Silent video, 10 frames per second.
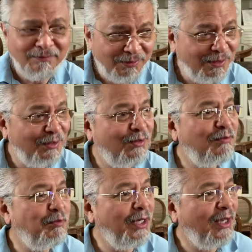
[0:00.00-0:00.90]
very
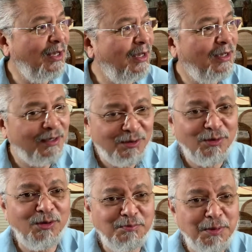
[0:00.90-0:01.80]
good, Mia, your
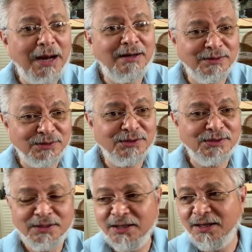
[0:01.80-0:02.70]
own
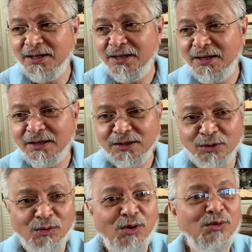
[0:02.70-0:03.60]
parents.
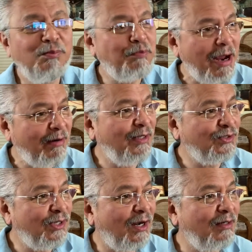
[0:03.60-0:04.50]
Your own
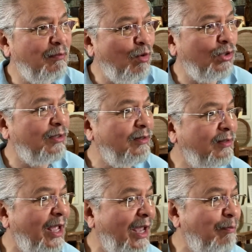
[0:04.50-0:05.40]
parents are the modern
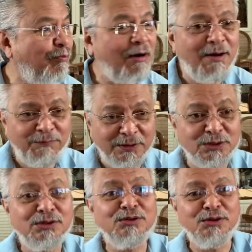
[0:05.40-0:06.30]
day
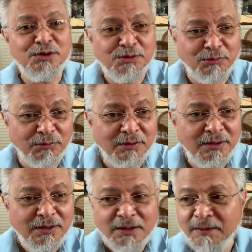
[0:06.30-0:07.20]
prophets to you.
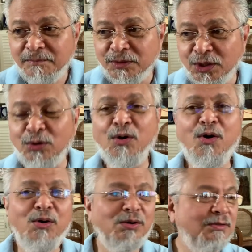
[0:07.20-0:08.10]
Your
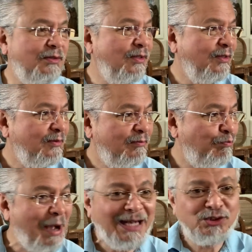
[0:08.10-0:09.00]
own
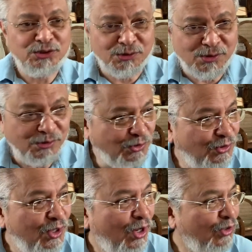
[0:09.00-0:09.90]

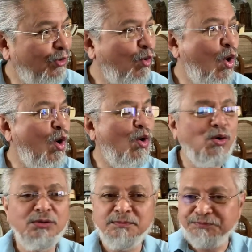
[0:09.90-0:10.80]
pastors, your
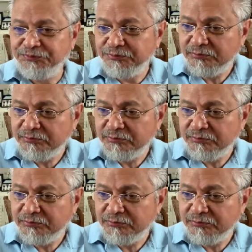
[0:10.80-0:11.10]
own